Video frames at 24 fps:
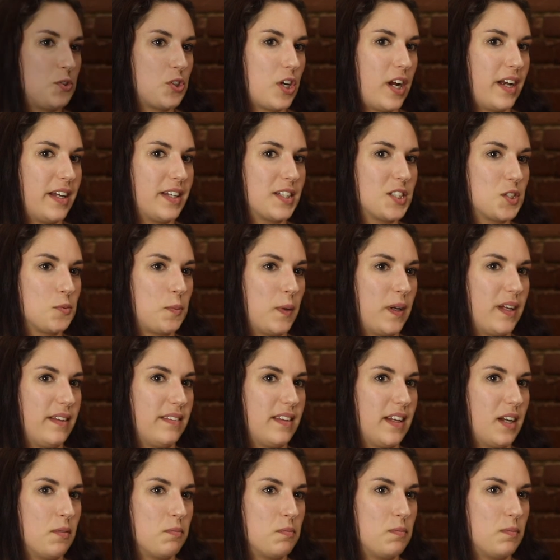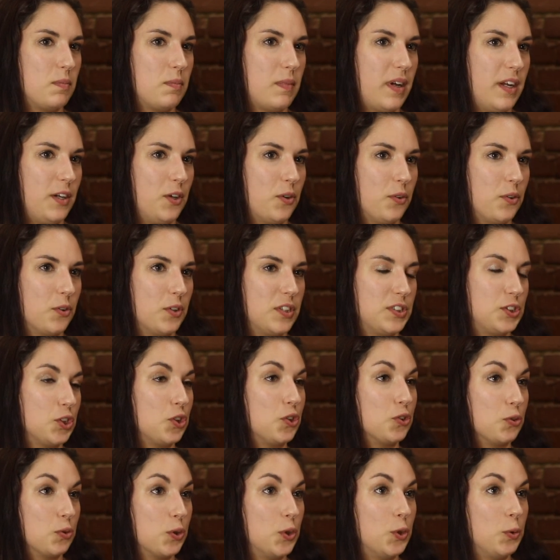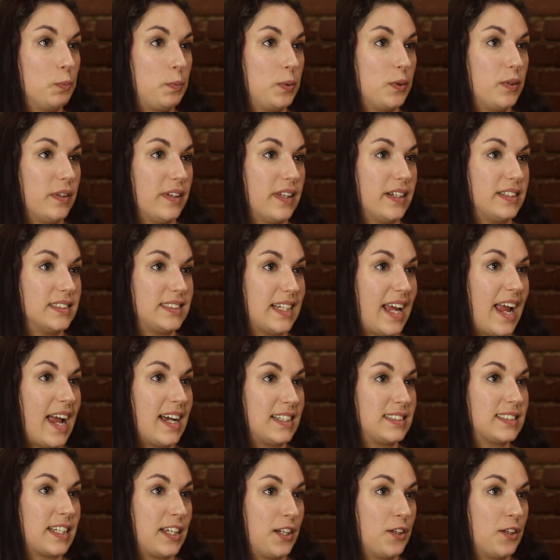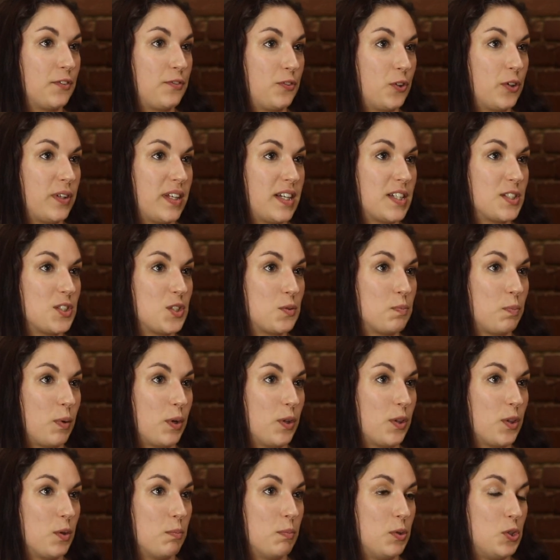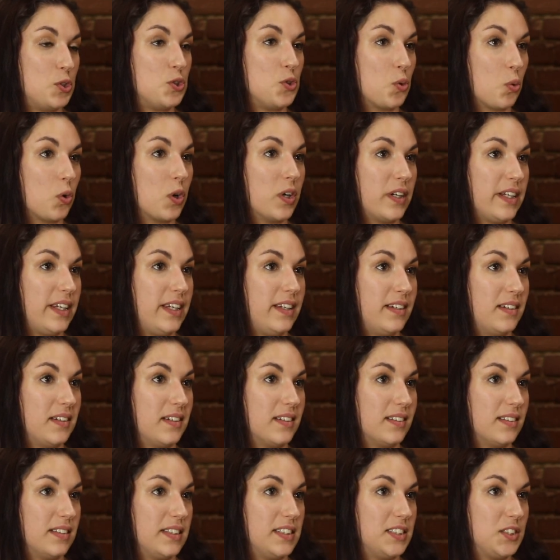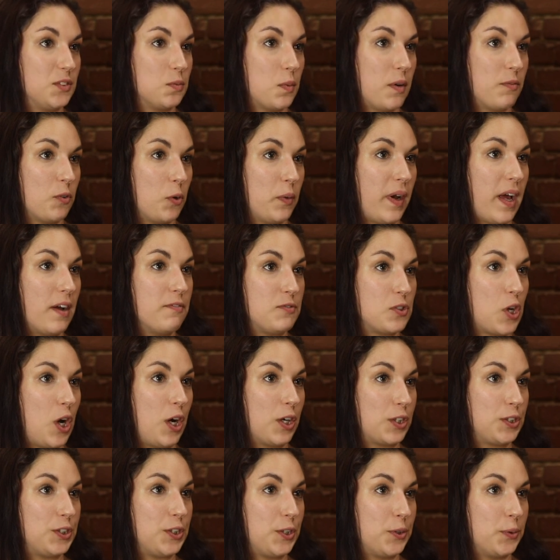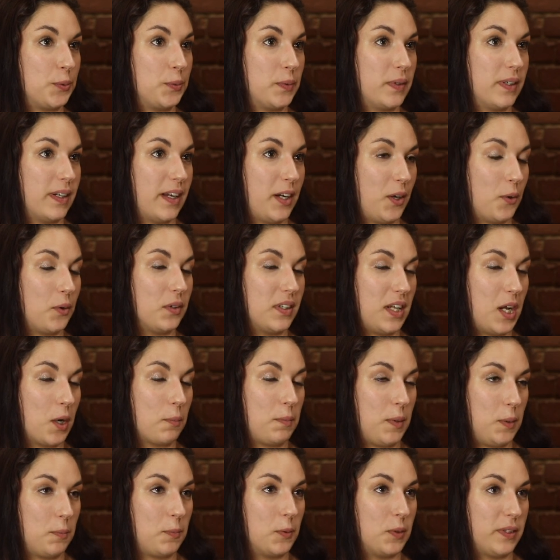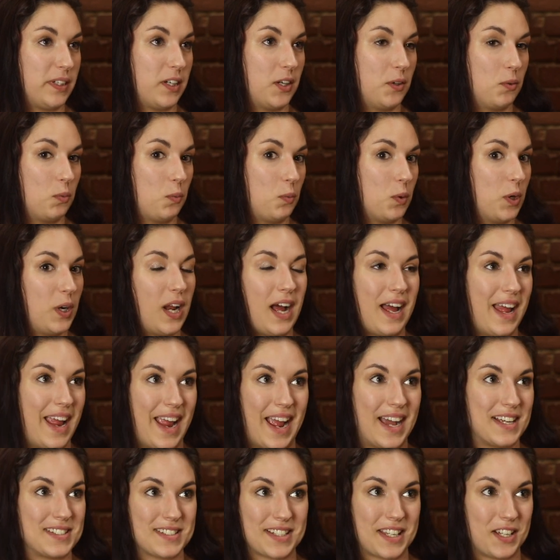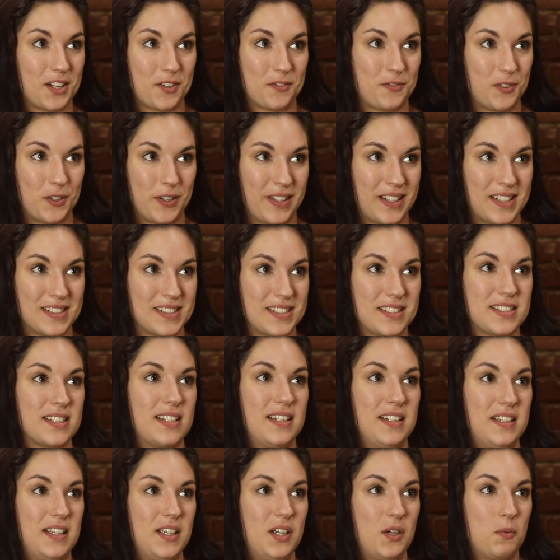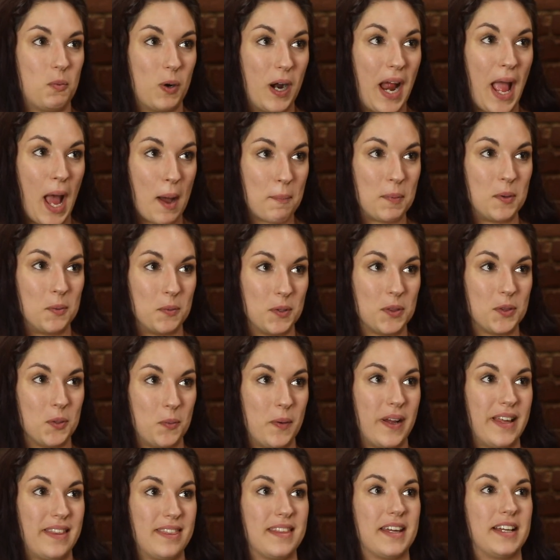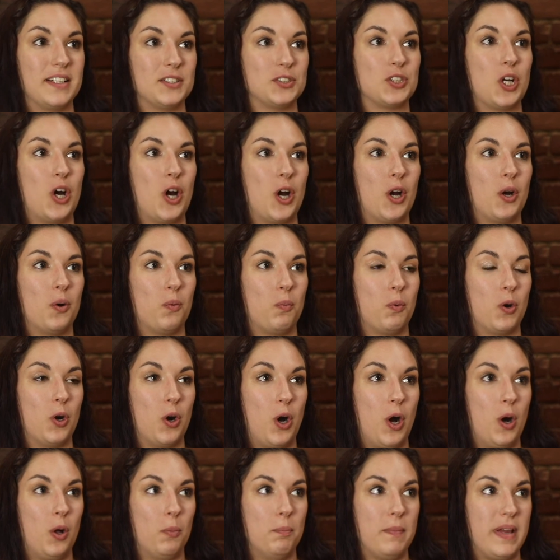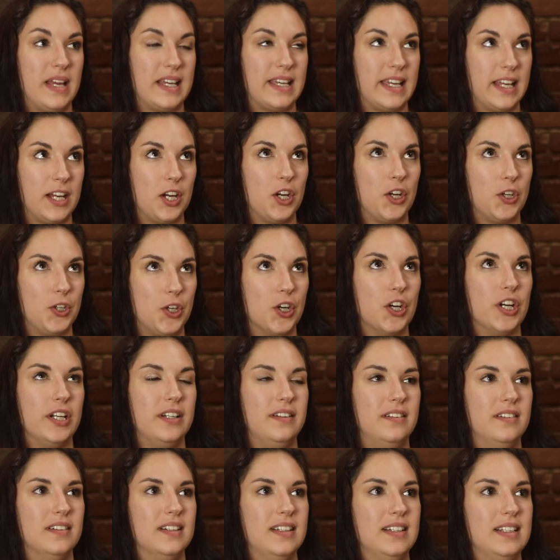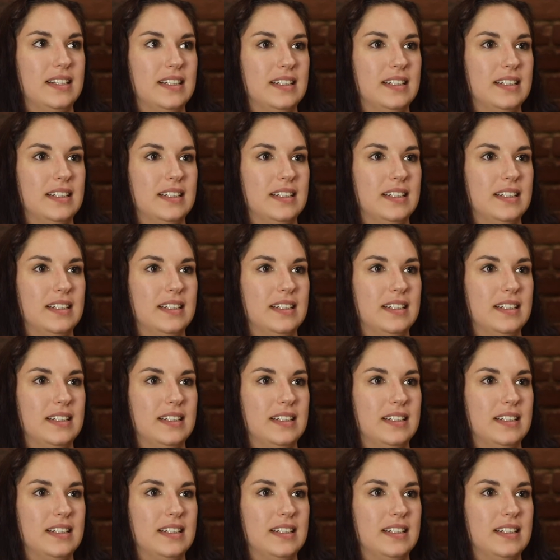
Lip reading: try to explain that I know there is a group that is asking for this, but the majority, at least from everyone I've talked to, and I know a lot of people near, we're not asking for this. We're happy with the way things are. We're all making a good